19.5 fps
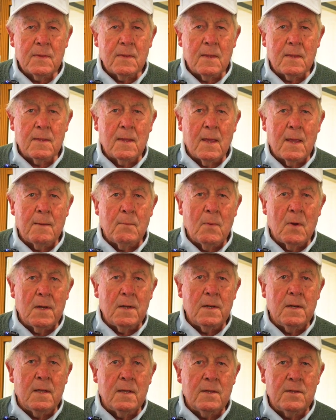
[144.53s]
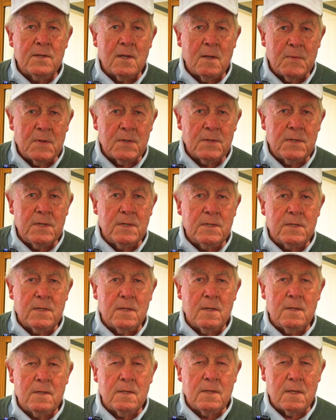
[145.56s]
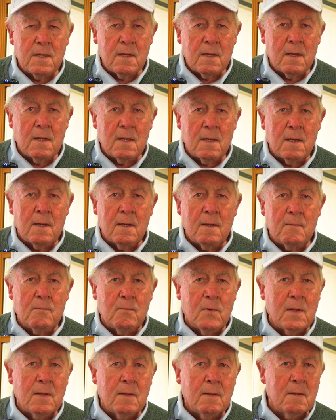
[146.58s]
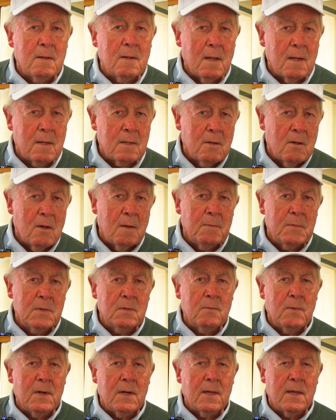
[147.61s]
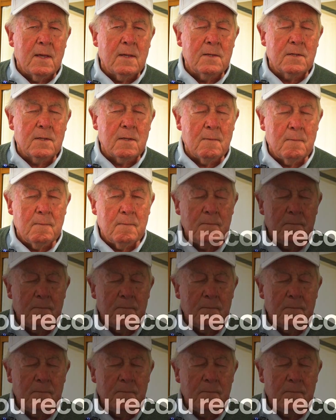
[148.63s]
that they might need some assistance when times went against them.